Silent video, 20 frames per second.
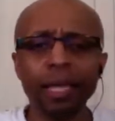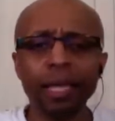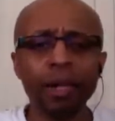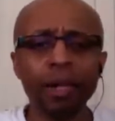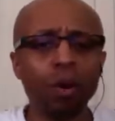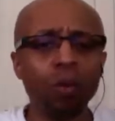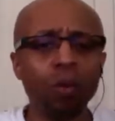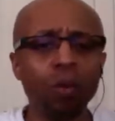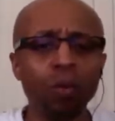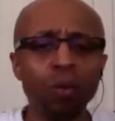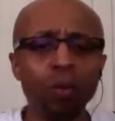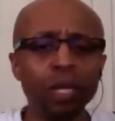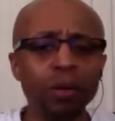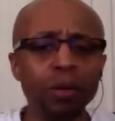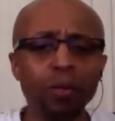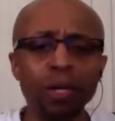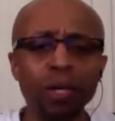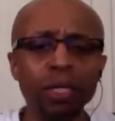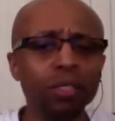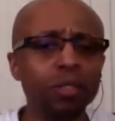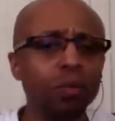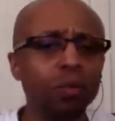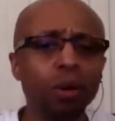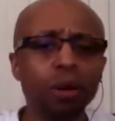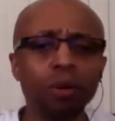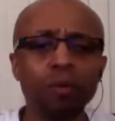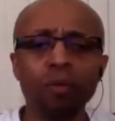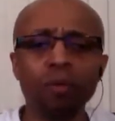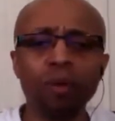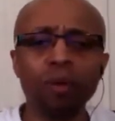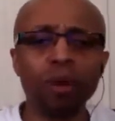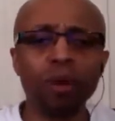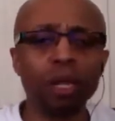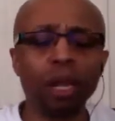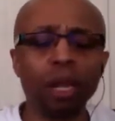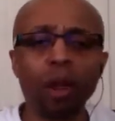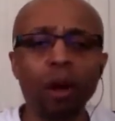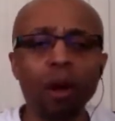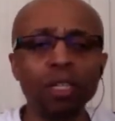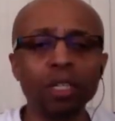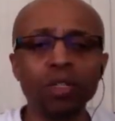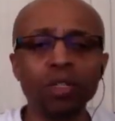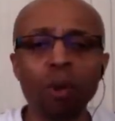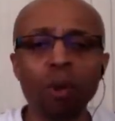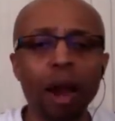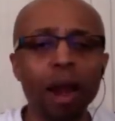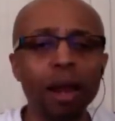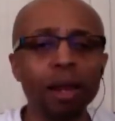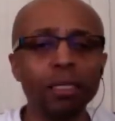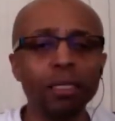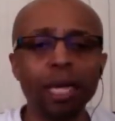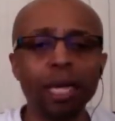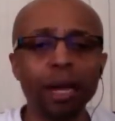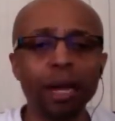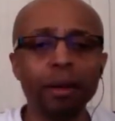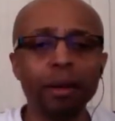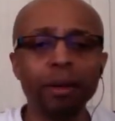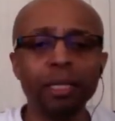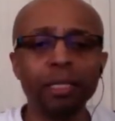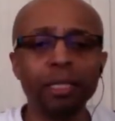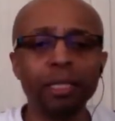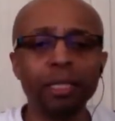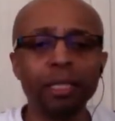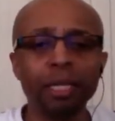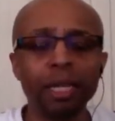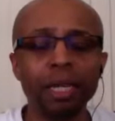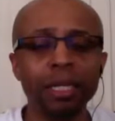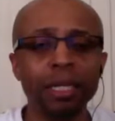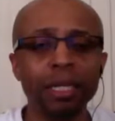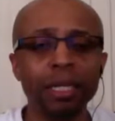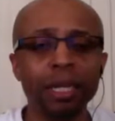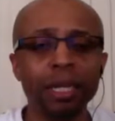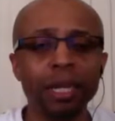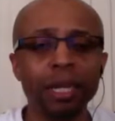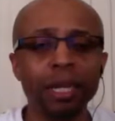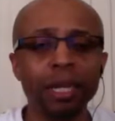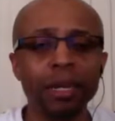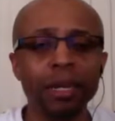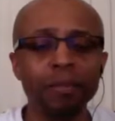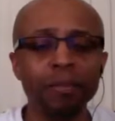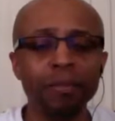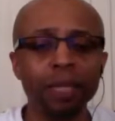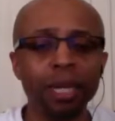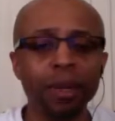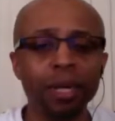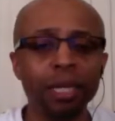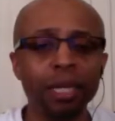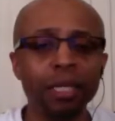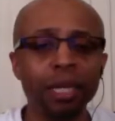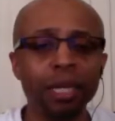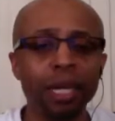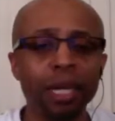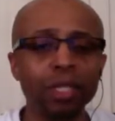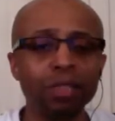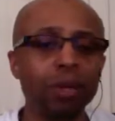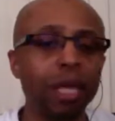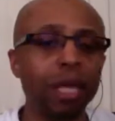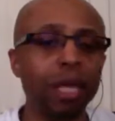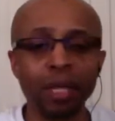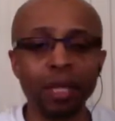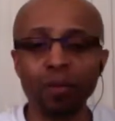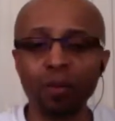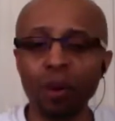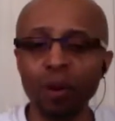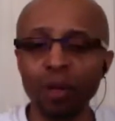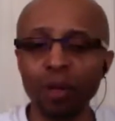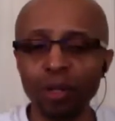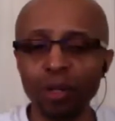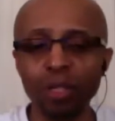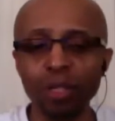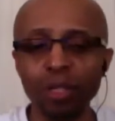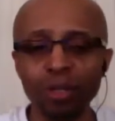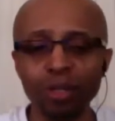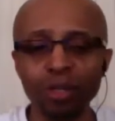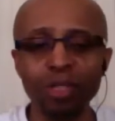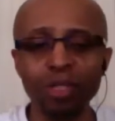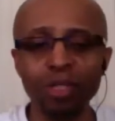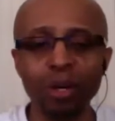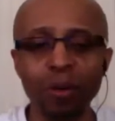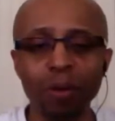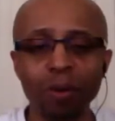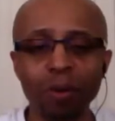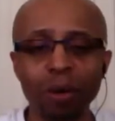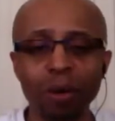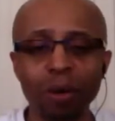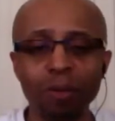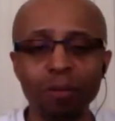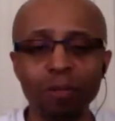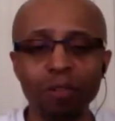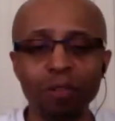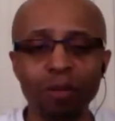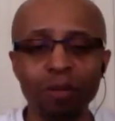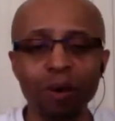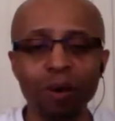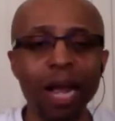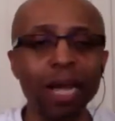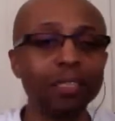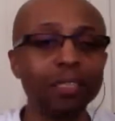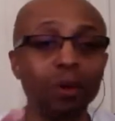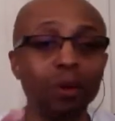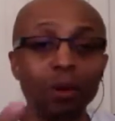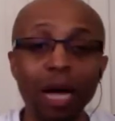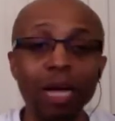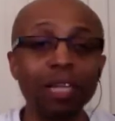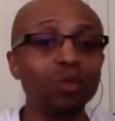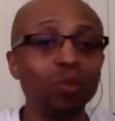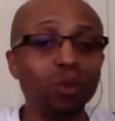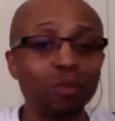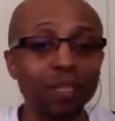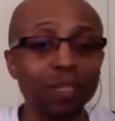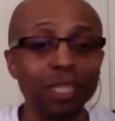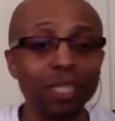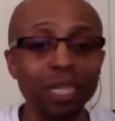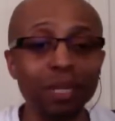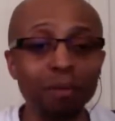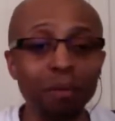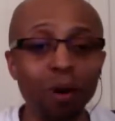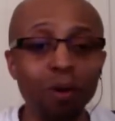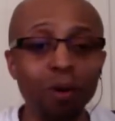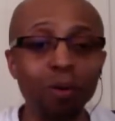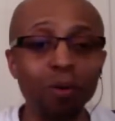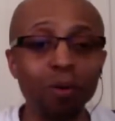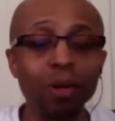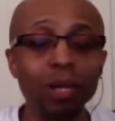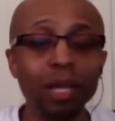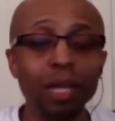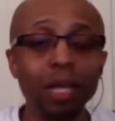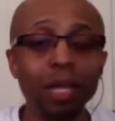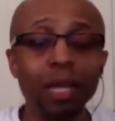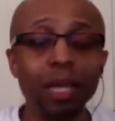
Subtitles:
We used to work for one of the largest wireless carriers in the country. I think, Ro, you still working for Verizon. Well, I used to work for T-Mobile.